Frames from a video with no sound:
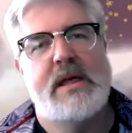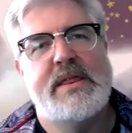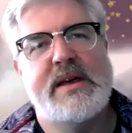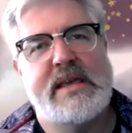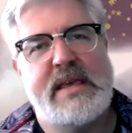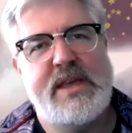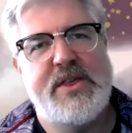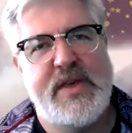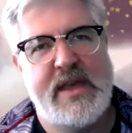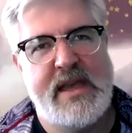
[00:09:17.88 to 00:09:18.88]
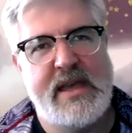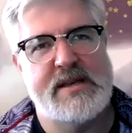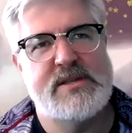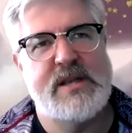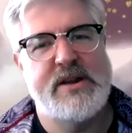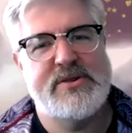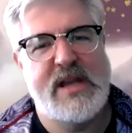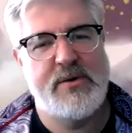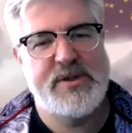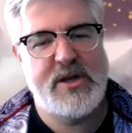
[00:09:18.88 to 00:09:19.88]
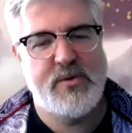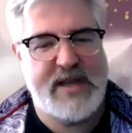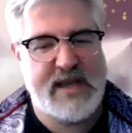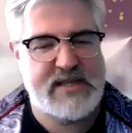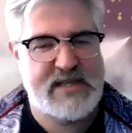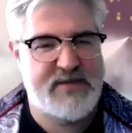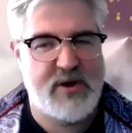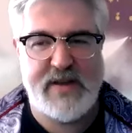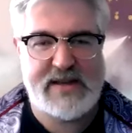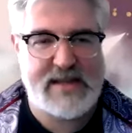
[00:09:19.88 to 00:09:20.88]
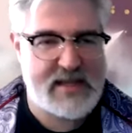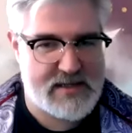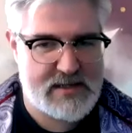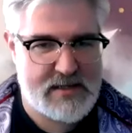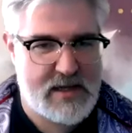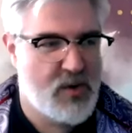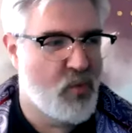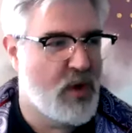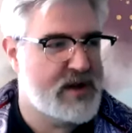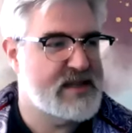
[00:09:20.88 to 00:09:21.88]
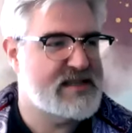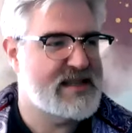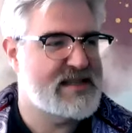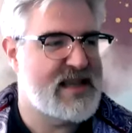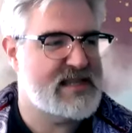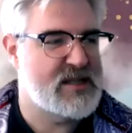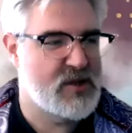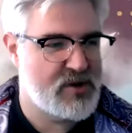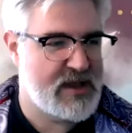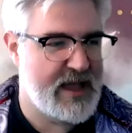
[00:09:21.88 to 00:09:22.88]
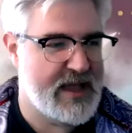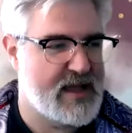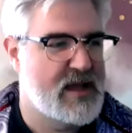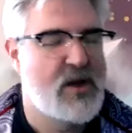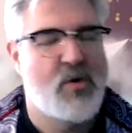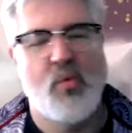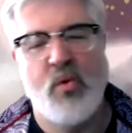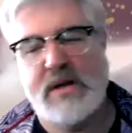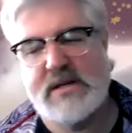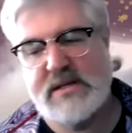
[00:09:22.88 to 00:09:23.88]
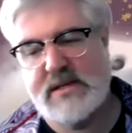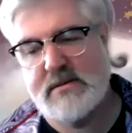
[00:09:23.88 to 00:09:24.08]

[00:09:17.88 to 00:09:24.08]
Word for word: the key thing is to understand what the quintessence of your event is. What does success look like? What